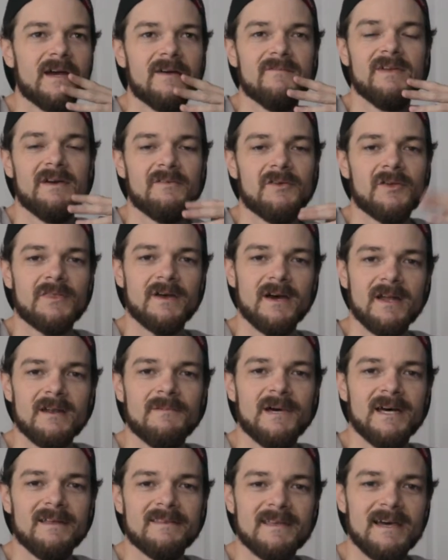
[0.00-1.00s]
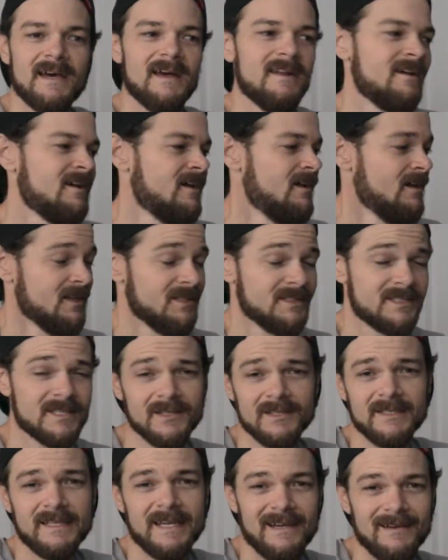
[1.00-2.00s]
I've never thought about that
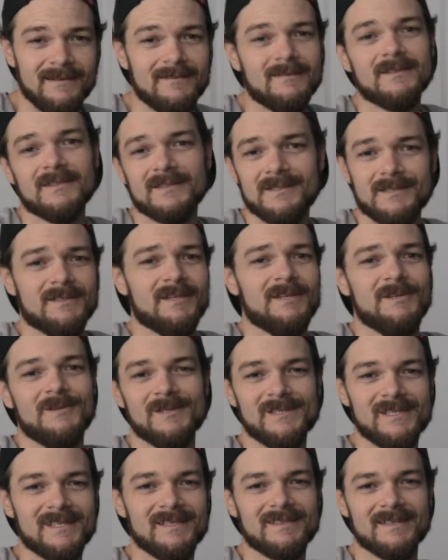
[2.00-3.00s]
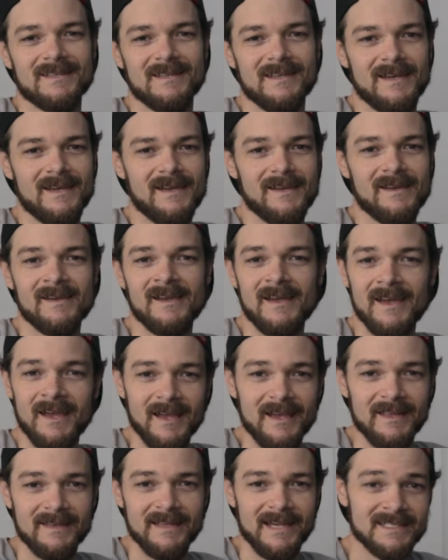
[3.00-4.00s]
until now, until I used it today.
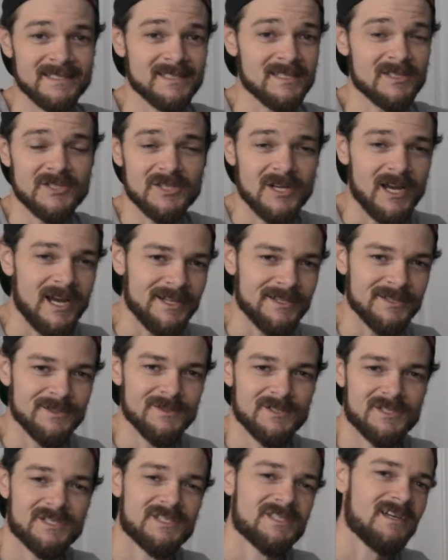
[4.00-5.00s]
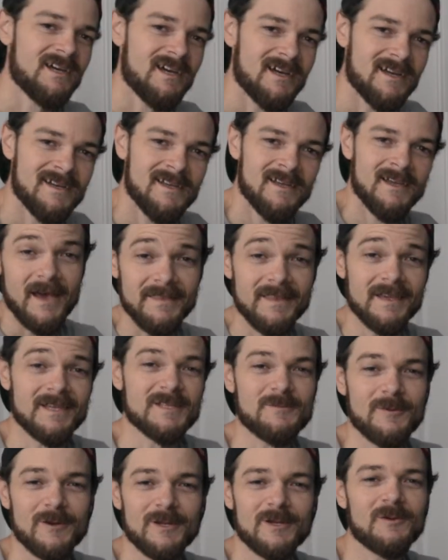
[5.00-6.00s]
And that's the shot you just saw. I think
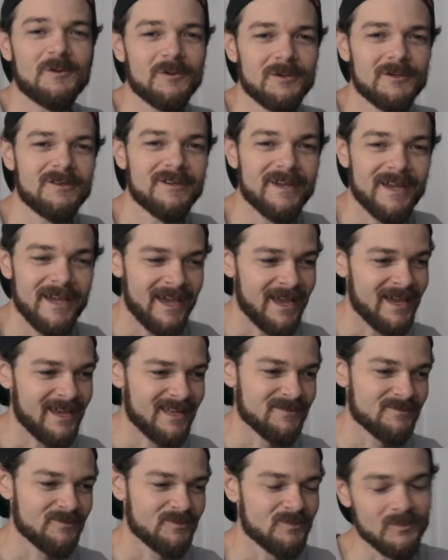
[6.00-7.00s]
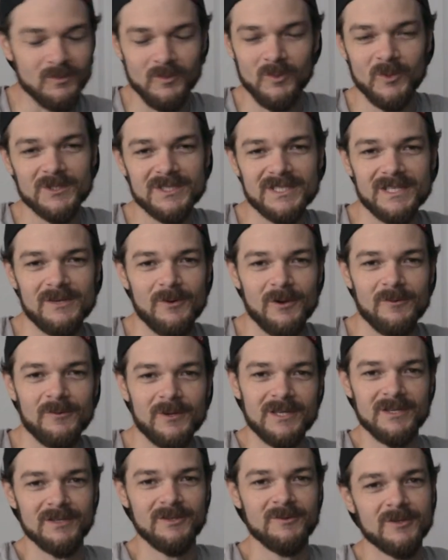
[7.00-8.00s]
it's pretty cool, and we'll see what
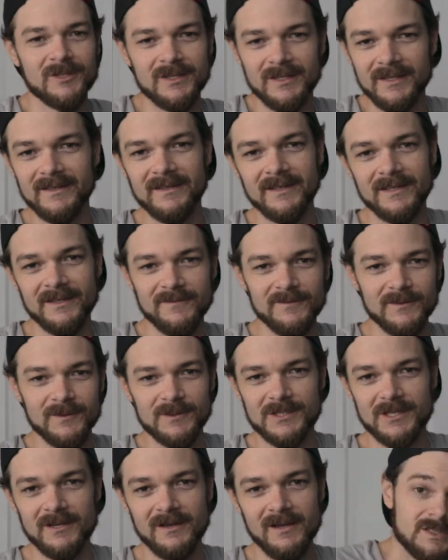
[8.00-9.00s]
we can do with it in the future.